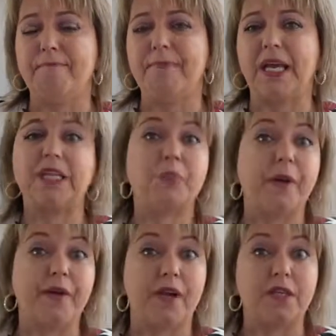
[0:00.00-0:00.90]

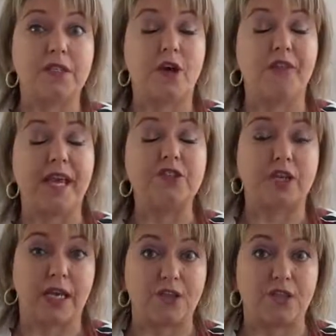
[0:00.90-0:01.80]
experience, on the
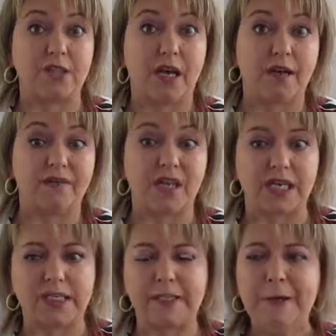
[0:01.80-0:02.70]
education side of
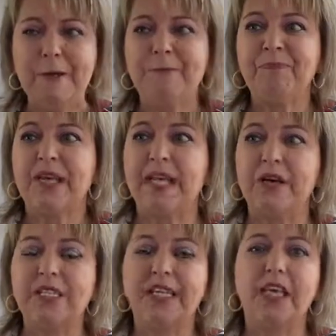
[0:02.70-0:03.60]
things. Now,
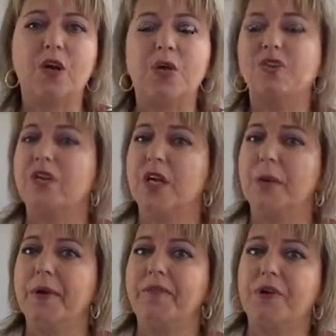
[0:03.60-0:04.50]
I see a question,
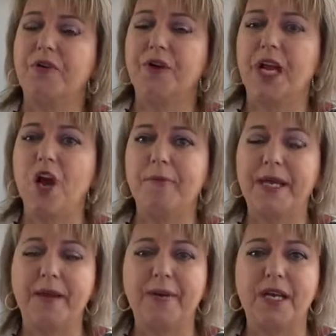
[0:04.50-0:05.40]
are we recruiting home
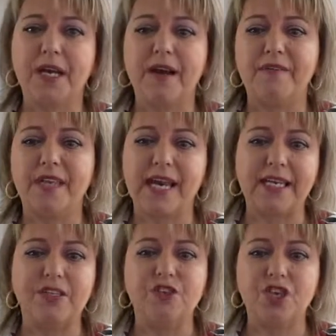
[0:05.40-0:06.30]
care? I'm going to cover that
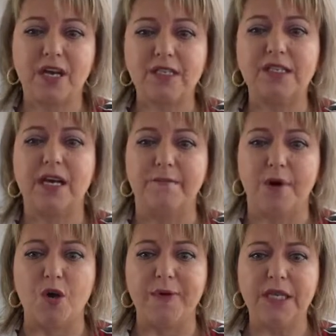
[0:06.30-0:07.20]
in just a
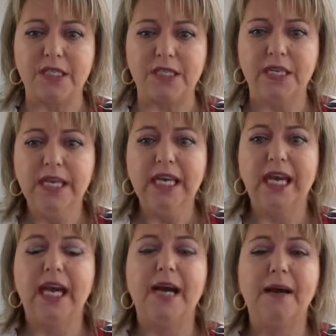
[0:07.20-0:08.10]
moment.
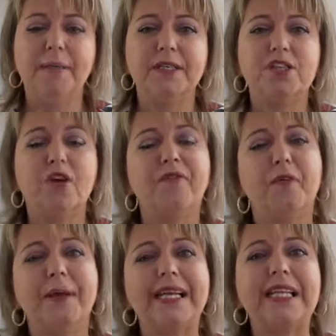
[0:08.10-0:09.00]
So
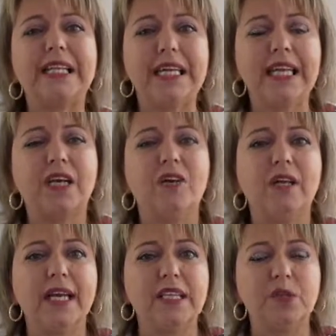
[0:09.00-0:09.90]
from a clinical
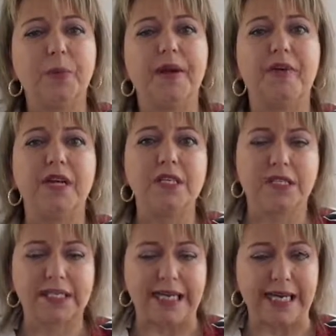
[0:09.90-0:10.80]
experience
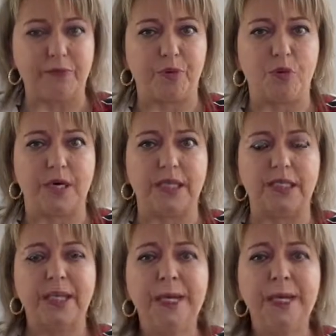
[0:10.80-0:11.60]
standpoint,